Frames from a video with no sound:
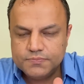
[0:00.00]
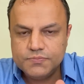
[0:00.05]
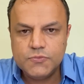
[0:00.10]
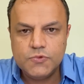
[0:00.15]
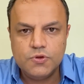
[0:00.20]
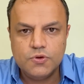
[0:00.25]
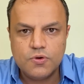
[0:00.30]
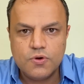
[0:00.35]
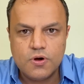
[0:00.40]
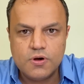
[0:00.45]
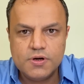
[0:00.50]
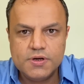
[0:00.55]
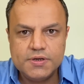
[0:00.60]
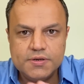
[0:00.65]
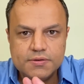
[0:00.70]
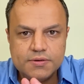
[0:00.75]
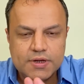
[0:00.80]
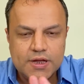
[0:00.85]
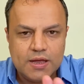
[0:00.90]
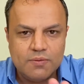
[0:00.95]
You got it?
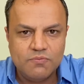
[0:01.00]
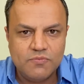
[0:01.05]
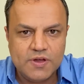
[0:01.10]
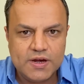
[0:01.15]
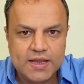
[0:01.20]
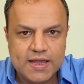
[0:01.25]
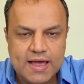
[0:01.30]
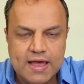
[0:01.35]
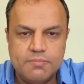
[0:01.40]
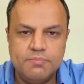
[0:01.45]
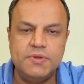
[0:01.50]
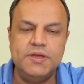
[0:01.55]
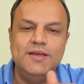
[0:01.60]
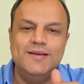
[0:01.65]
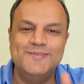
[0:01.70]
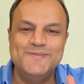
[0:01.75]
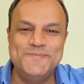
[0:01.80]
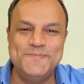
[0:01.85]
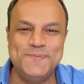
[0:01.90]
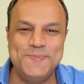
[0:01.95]
I'm very happy.
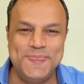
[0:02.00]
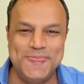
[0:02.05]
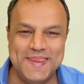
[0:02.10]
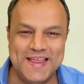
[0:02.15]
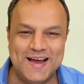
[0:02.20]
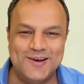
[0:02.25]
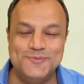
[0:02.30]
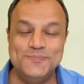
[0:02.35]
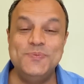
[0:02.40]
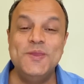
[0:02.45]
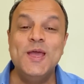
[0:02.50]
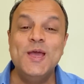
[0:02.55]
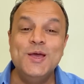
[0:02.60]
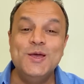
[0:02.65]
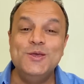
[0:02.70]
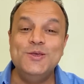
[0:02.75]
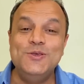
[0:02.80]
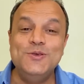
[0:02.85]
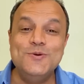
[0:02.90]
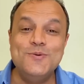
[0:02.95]
Now,
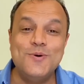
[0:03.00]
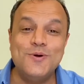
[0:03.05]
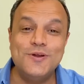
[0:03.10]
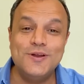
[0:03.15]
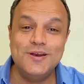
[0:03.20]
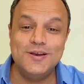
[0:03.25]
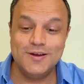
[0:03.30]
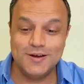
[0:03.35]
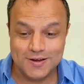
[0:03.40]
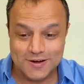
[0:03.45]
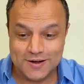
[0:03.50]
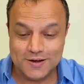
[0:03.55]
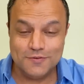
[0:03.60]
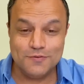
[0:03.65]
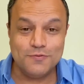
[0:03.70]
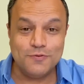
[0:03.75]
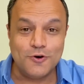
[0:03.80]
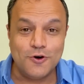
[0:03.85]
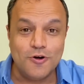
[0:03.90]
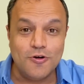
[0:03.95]
you want to learn it
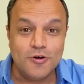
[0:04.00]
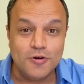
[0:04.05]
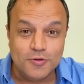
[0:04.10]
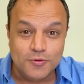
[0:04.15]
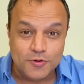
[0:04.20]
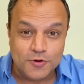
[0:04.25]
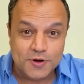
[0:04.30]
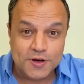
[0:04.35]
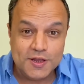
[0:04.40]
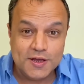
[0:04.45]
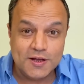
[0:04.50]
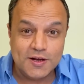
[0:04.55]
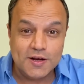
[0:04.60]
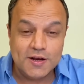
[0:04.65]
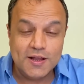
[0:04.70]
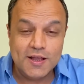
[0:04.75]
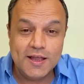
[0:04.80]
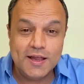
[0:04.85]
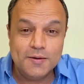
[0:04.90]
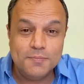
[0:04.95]
for real
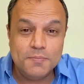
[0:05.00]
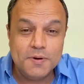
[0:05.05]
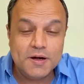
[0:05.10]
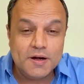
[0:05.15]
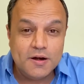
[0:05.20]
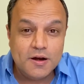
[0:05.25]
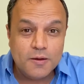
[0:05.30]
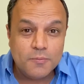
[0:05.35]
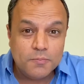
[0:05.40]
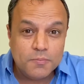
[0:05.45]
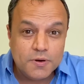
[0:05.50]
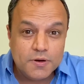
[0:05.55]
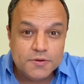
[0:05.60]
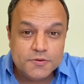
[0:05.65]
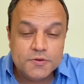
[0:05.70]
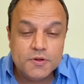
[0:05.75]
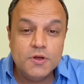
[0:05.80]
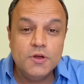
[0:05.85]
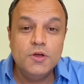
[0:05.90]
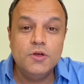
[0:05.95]
8-bit
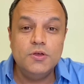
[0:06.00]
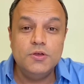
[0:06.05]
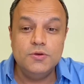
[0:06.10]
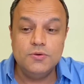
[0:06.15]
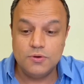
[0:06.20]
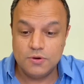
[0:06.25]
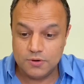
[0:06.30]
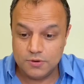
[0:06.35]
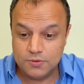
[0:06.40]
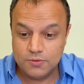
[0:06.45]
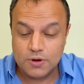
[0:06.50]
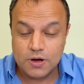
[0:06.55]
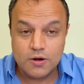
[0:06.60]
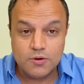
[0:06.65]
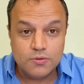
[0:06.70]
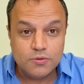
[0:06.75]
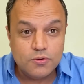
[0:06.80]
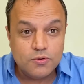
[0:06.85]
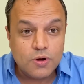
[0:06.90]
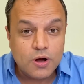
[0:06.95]
numbers. You want to
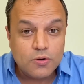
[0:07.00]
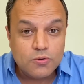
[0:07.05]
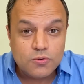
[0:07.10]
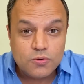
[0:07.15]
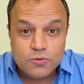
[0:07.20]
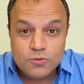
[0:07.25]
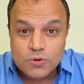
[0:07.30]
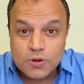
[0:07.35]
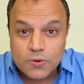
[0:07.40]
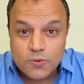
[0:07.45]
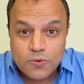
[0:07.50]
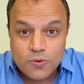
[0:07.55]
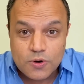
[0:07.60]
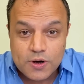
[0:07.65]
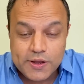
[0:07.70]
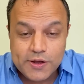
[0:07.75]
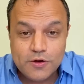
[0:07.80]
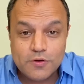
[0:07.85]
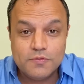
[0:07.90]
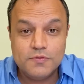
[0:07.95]
do how to do the
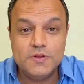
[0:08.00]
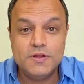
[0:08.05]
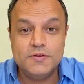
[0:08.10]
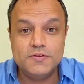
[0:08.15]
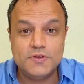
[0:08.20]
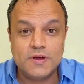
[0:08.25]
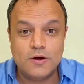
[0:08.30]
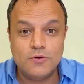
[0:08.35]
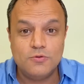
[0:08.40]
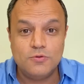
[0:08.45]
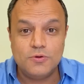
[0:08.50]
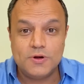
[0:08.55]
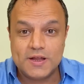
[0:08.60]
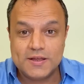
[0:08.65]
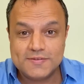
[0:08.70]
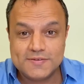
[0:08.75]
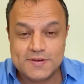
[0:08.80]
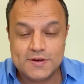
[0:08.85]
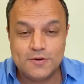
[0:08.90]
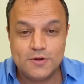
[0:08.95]
coding of this, how to
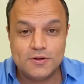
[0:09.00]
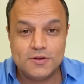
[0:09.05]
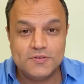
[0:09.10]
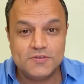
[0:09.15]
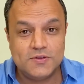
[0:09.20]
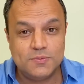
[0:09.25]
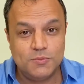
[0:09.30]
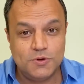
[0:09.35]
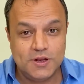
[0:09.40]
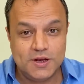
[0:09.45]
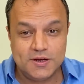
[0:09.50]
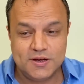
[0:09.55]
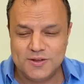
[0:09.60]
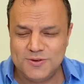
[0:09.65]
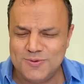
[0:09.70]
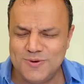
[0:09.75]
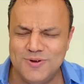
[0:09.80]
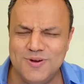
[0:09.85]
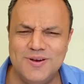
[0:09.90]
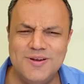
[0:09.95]
test it on the simulator.
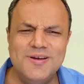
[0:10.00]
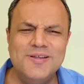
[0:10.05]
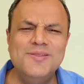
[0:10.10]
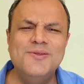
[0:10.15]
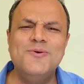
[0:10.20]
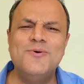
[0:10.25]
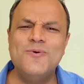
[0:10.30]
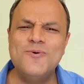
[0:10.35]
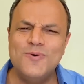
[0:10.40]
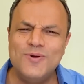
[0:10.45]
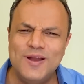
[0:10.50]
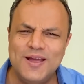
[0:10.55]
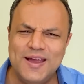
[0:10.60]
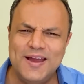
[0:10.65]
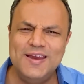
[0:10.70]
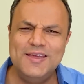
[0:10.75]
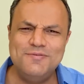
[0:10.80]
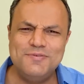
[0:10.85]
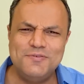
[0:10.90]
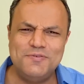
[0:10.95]
You want to learn the whole
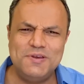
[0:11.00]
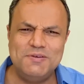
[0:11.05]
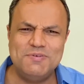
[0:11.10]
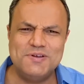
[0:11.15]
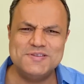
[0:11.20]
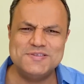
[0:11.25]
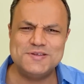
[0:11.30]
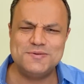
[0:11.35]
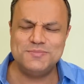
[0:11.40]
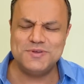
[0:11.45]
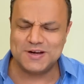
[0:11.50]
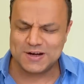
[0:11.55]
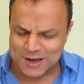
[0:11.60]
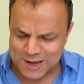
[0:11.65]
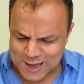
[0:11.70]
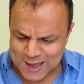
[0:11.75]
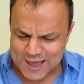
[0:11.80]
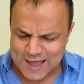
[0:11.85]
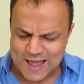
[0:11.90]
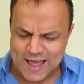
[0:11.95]
8051 subject
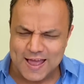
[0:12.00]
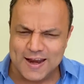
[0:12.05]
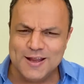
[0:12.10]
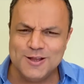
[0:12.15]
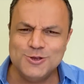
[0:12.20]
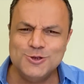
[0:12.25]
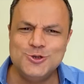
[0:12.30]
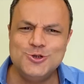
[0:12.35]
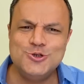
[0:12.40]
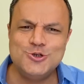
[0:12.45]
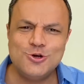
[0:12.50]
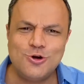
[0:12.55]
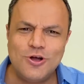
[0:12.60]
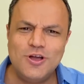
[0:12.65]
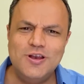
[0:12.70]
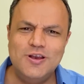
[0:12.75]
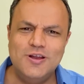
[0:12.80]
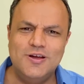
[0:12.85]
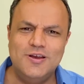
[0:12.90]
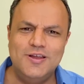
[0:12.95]
and
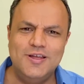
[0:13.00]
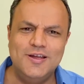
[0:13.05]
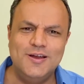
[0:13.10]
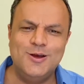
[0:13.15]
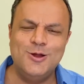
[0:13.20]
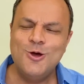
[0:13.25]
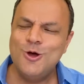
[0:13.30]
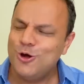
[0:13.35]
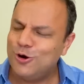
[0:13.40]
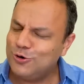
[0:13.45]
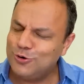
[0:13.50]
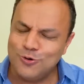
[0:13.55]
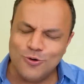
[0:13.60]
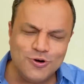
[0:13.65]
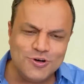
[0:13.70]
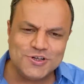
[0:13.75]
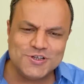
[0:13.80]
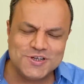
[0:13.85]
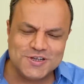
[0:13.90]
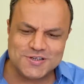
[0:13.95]
enjoy learning it.
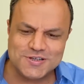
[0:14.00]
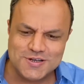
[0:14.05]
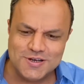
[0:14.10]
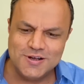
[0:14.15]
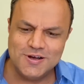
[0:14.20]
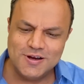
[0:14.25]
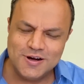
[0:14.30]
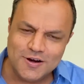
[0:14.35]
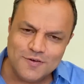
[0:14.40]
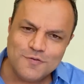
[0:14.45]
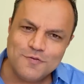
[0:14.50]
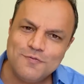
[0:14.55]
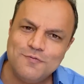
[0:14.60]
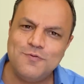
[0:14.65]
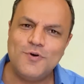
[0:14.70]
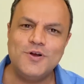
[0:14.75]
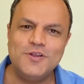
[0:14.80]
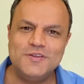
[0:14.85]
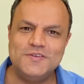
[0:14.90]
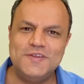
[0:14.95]
Don't just learn it
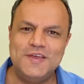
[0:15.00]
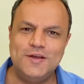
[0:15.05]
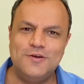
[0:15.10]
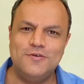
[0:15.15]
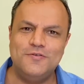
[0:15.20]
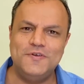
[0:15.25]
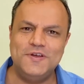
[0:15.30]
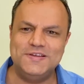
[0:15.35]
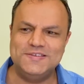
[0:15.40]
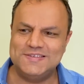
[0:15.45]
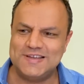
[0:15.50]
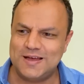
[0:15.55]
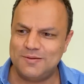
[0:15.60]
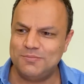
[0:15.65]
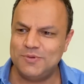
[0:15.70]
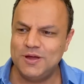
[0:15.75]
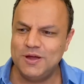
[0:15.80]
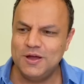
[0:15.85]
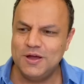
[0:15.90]
for the sake of exam.